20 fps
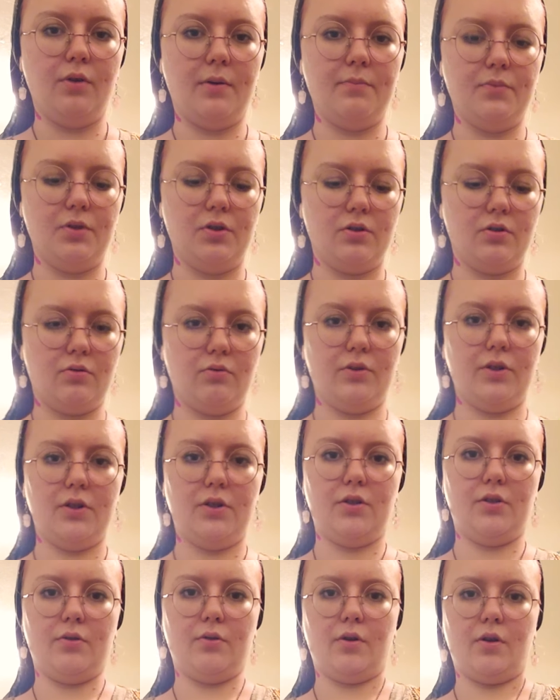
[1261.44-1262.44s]
I'm just
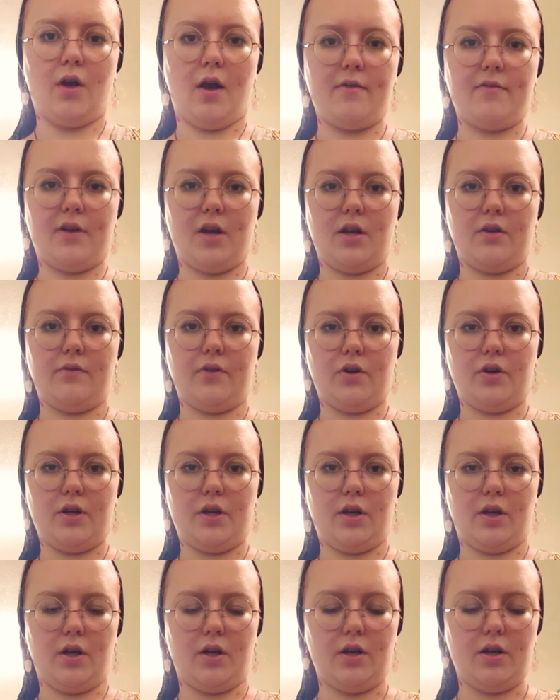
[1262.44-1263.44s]
going to, I've kind of
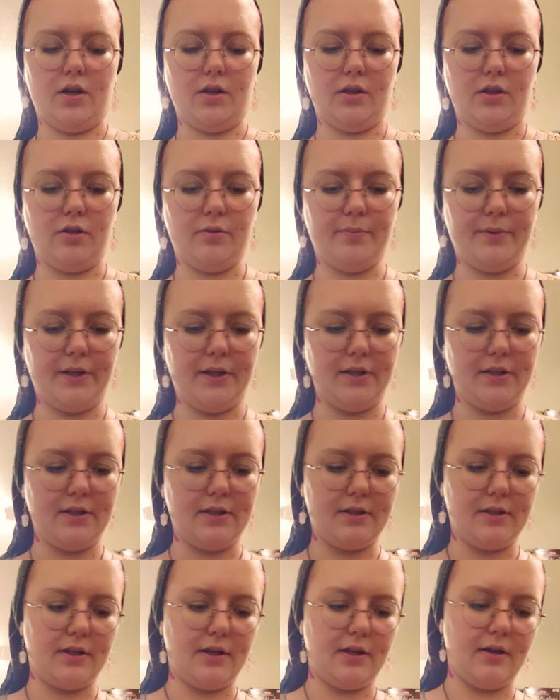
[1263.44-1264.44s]
already cut it a little bit
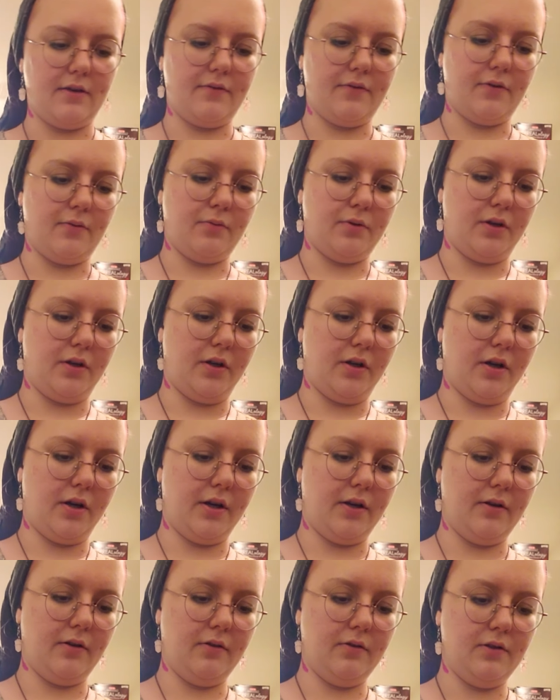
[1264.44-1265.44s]
to see if it would
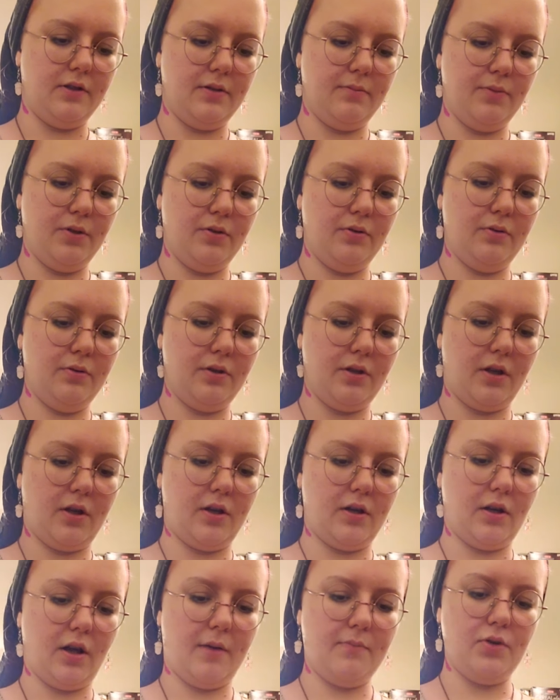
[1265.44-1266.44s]
cut smooth,
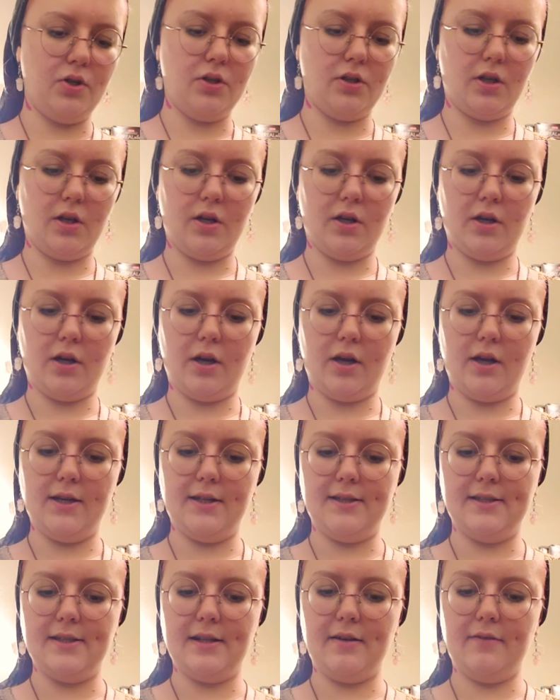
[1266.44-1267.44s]
and I'm just going to
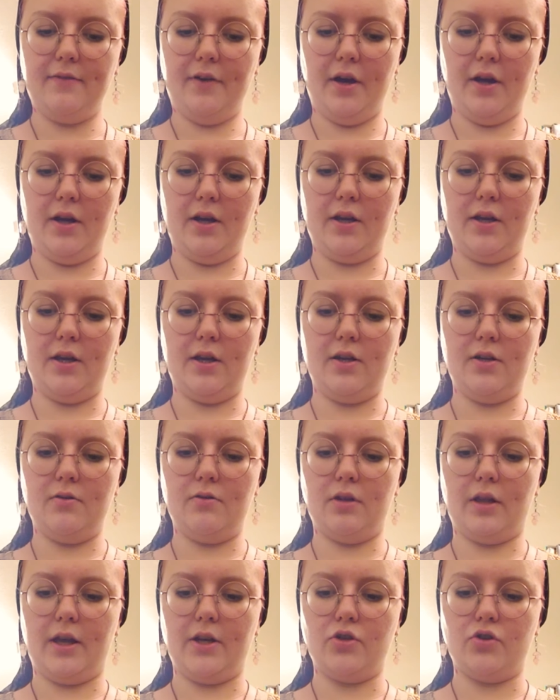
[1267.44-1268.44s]
cut, instead of cutting
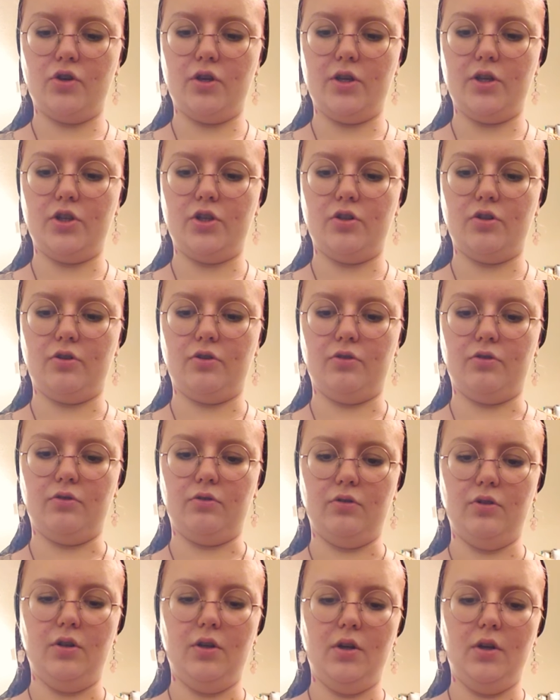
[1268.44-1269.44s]
in like
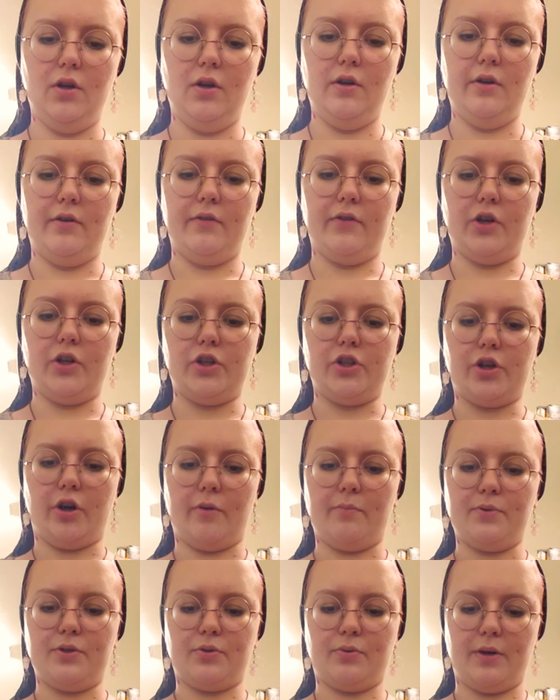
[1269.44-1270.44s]
traditional very
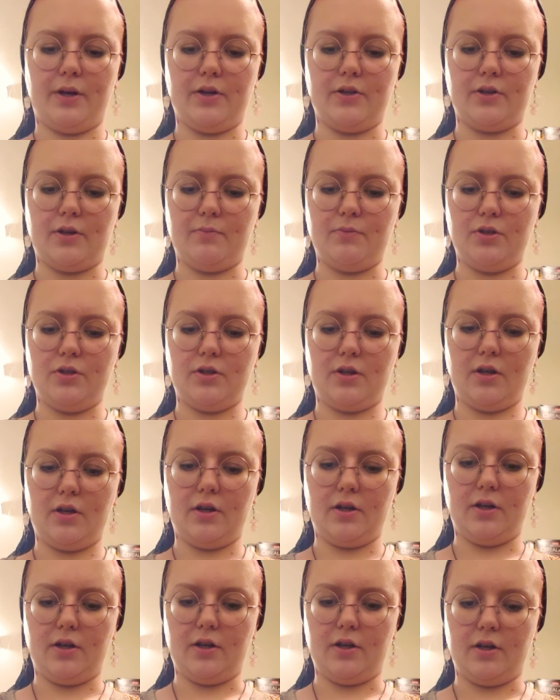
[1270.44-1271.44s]
sharp squares, I'm just
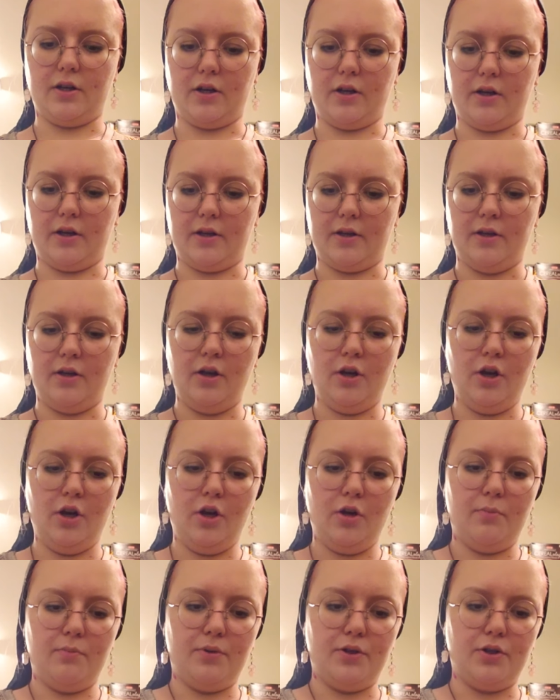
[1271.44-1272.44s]
going to kind of cut
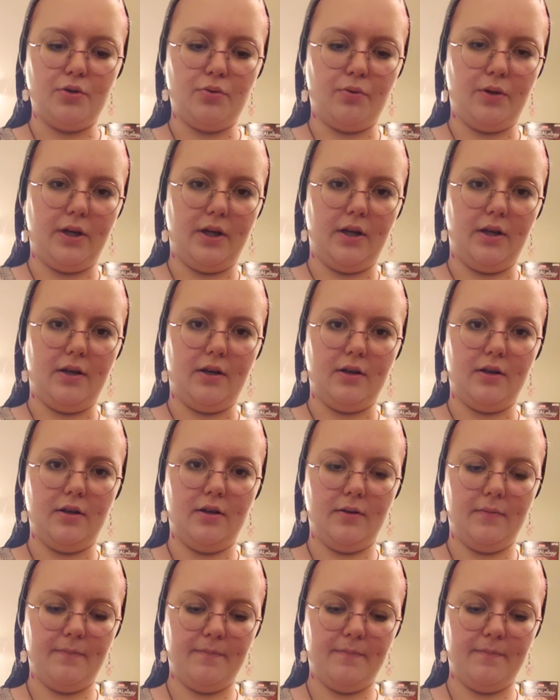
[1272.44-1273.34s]
between